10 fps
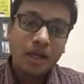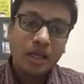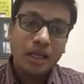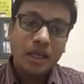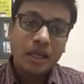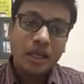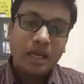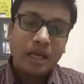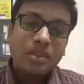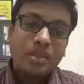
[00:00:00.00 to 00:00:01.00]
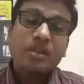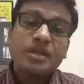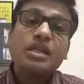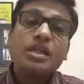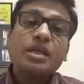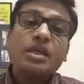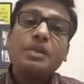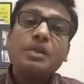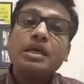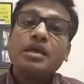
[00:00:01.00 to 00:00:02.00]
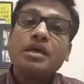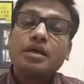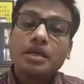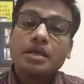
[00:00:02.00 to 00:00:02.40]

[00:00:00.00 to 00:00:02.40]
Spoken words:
required, and they will really play a